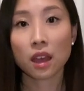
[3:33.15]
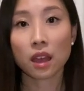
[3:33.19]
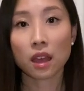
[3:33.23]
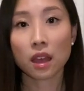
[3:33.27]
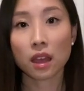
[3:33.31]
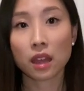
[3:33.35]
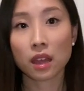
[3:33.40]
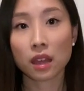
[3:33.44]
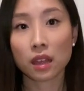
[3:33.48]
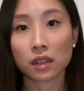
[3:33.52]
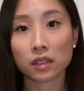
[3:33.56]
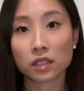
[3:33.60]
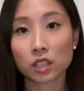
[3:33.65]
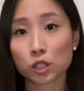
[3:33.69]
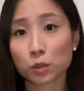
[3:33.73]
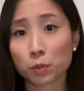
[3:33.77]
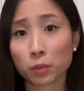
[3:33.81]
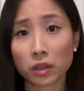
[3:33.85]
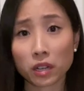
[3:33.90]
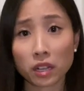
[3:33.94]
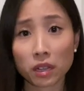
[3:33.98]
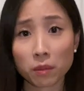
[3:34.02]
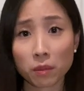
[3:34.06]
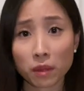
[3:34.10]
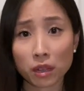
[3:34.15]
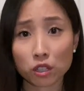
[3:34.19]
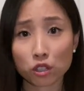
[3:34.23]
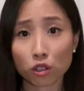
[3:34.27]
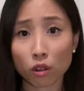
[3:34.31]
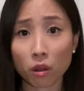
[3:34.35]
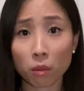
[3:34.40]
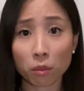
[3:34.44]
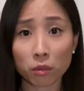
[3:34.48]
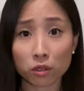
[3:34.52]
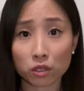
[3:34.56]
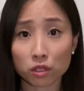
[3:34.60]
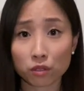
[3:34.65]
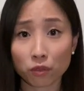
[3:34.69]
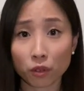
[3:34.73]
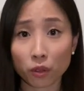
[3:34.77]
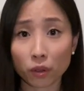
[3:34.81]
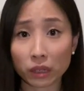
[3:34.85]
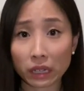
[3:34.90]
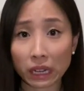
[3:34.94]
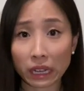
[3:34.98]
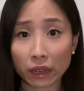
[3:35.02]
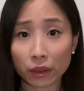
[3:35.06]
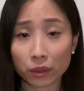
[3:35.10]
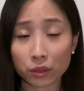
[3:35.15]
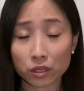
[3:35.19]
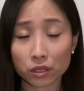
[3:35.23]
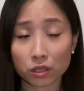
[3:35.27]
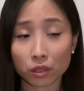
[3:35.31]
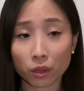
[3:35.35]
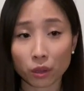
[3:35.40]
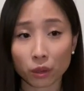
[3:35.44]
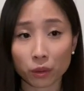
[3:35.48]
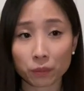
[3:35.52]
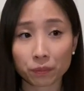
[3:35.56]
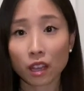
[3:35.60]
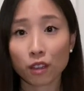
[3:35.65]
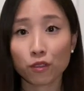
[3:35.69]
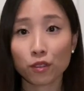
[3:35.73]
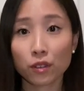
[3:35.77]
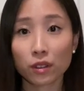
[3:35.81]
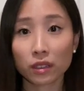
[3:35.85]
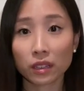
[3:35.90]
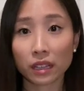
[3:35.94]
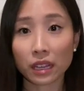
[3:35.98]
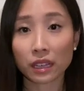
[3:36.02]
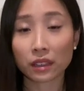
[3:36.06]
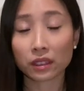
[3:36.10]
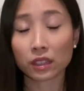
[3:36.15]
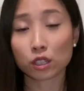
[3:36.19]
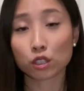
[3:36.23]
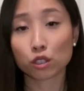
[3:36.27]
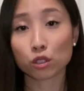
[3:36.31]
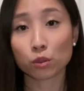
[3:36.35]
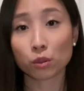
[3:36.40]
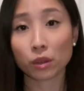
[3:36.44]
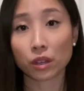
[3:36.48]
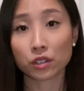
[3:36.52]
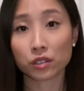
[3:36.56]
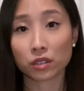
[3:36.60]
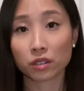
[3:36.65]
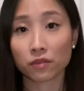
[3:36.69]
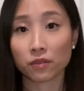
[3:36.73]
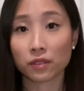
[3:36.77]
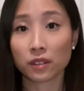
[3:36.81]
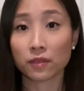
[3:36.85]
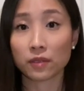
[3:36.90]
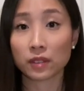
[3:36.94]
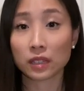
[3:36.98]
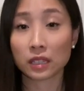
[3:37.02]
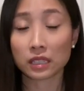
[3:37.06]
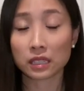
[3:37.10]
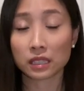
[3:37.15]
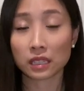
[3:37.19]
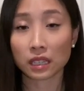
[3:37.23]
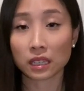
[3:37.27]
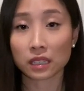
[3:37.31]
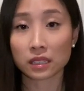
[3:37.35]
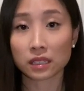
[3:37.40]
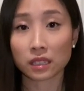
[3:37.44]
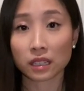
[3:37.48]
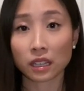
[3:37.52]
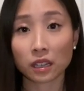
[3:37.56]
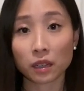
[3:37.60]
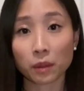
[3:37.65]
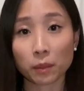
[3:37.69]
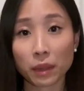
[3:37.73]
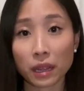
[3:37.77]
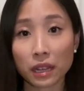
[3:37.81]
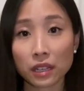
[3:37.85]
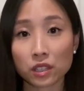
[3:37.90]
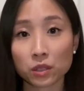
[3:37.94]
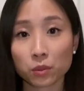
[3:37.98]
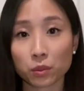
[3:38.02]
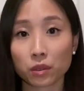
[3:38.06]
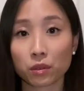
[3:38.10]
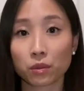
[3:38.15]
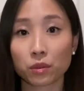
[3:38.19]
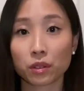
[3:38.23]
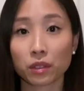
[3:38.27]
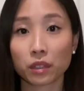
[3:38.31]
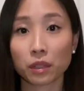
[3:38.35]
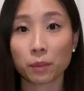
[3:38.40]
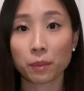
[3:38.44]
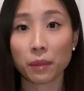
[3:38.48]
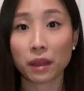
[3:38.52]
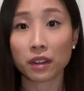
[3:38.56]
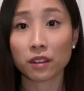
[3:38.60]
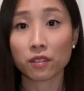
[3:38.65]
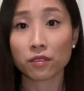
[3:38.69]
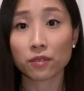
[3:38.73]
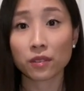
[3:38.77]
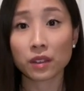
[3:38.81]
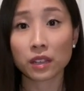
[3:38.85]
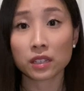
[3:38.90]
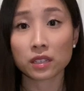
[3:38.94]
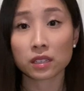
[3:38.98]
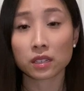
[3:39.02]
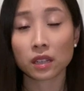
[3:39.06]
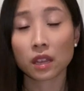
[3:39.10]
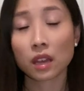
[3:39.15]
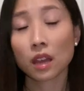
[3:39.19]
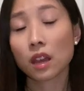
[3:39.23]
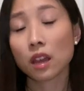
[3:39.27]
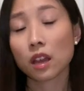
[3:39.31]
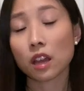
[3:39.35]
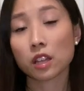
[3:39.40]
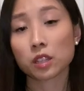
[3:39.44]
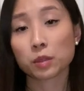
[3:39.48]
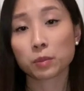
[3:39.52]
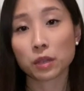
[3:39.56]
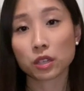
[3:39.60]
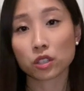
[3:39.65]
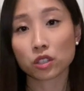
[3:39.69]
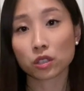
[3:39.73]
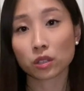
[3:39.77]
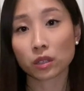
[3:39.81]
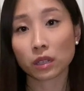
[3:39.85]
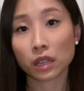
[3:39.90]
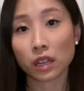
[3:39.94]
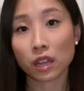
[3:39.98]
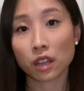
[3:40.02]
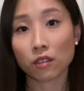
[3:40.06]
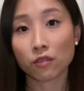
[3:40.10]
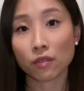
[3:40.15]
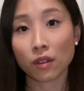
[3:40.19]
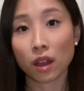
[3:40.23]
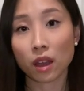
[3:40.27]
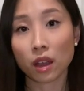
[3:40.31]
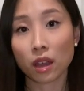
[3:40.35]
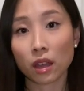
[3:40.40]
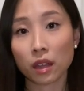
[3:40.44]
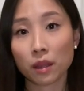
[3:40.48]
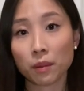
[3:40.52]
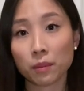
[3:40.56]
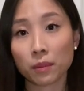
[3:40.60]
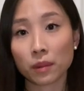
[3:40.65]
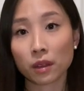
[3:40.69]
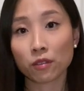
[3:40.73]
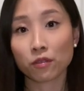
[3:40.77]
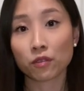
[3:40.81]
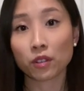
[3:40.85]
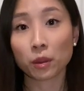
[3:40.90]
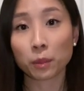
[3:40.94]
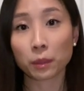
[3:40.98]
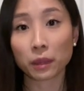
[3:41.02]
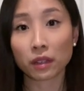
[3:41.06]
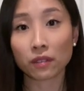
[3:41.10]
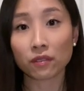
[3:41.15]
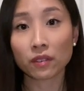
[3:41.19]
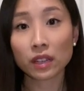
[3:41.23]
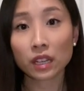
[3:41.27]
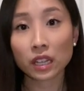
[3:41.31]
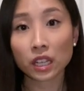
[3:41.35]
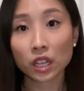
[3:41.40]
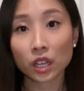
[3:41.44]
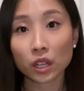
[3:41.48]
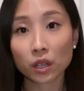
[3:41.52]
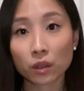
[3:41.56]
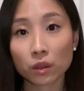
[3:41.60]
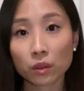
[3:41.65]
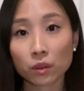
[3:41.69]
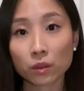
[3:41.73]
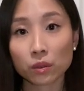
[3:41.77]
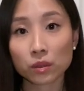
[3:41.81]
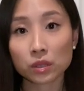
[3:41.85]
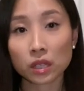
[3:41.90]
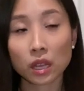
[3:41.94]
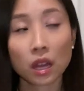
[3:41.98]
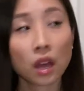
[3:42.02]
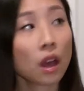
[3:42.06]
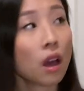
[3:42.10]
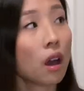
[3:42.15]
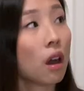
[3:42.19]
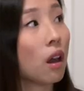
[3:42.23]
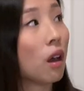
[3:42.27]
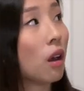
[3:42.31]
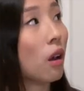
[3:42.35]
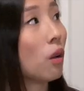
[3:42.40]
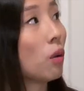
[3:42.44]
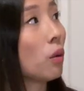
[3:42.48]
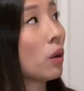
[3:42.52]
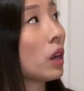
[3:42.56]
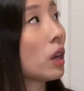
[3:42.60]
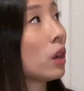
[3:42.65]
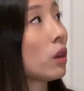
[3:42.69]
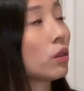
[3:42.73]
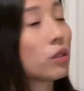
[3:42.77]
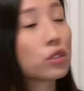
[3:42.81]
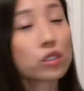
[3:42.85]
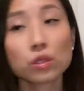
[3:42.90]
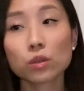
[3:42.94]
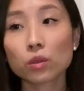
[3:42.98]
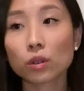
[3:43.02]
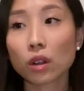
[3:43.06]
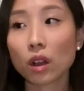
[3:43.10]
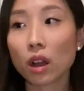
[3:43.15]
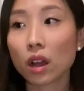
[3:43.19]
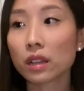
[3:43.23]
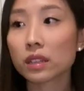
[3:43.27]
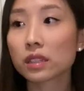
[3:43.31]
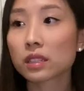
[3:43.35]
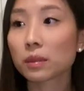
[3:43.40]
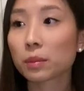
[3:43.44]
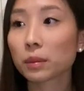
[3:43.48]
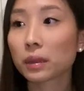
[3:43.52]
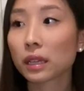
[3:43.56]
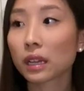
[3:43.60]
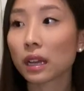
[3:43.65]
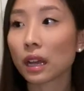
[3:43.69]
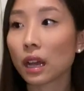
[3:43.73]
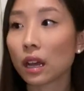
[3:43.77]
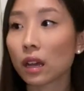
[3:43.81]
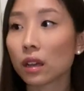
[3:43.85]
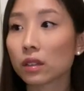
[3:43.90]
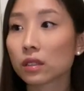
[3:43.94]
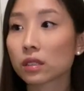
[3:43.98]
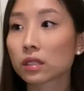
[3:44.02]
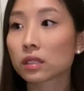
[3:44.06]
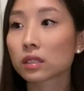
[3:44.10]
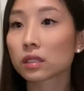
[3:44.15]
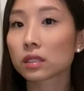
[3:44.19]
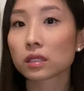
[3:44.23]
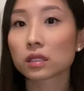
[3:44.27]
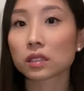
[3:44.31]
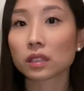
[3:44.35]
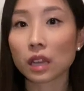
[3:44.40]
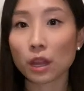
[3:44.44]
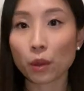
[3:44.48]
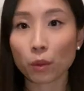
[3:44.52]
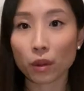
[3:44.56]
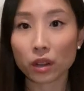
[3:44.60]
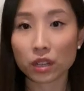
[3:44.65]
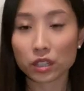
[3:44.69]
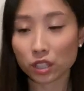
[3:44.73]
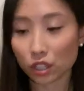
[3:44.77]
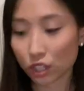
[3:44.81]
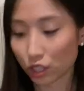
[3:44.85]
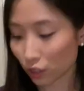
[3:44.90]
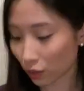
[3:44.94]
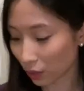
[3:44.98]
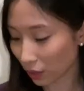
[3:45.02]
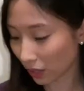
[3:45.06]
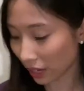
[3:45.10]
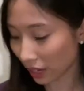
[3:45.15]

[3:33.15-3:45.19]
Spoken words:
and it's pretty much almost full now. So I feel like the 256 gigabytes would really benefit, especially if I'm filming videos. Oh, I also got something else that I wanted to show you